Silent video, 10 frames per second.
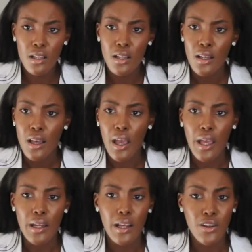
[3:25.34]
veil
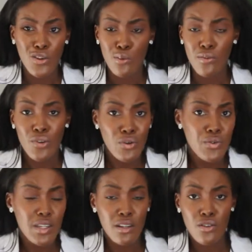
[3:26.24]
and it had good
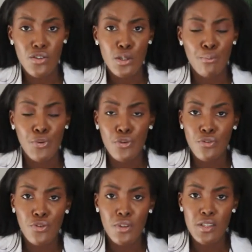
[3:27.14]
reviews and it looked
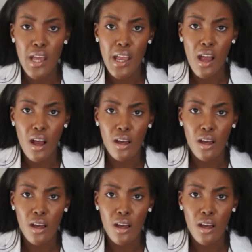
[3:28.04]
beautiful the day